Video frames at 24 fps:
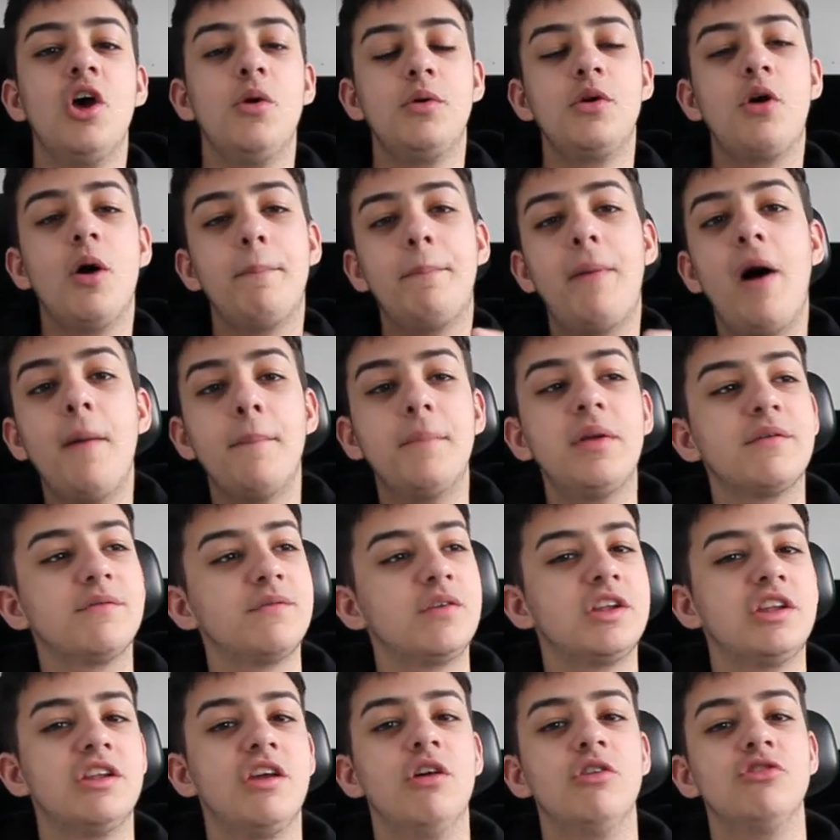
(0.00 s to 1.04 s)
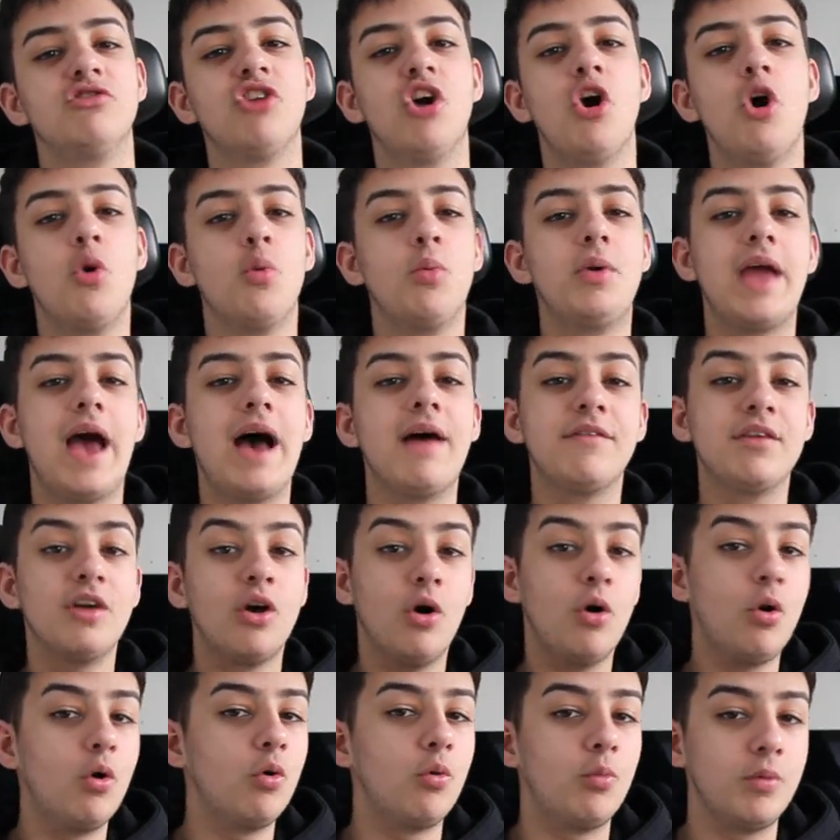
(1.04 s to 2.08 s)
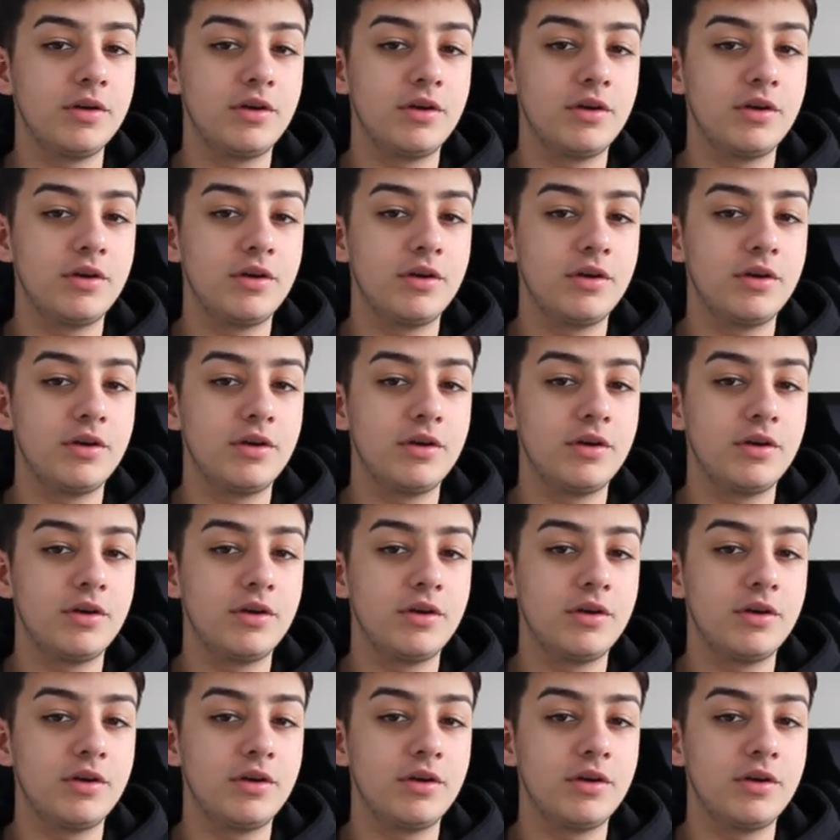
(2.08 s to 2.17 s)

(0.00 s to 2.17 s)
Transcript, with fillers: we've got public videos, we have it all.